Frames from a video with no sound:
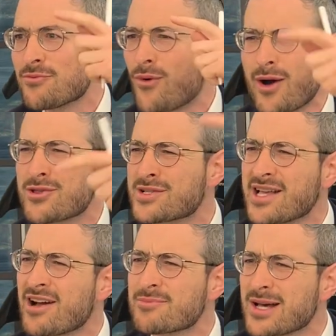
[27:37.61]
Why would you
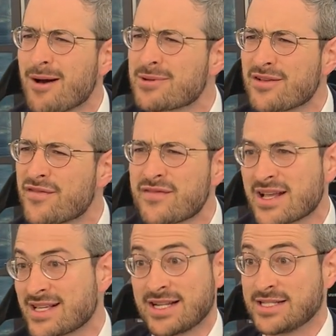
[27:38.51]
say up, up until 50?
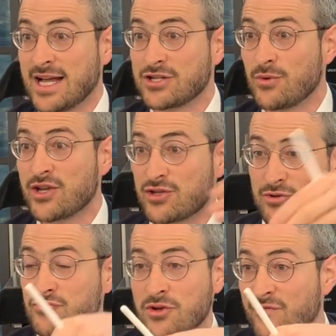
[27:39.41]
It's not an exaggeration,
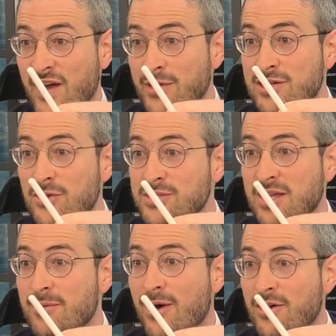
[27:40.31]
you're, you're very close
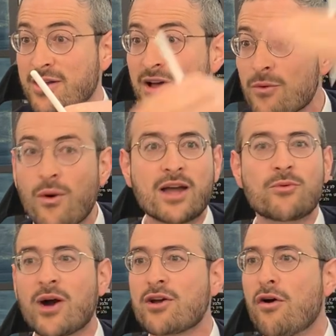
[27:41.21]
to the mark. Why,
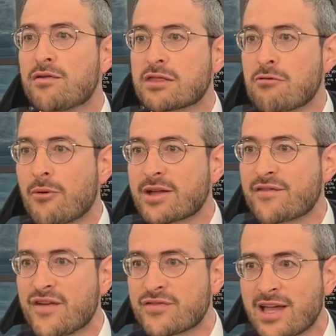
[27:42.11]
why are you overthrowing
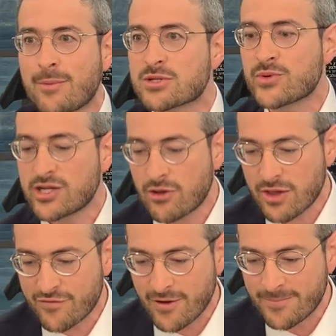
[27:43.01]
it? 50 amas, where do you know
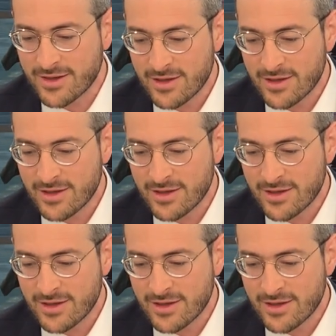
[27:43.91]
that from?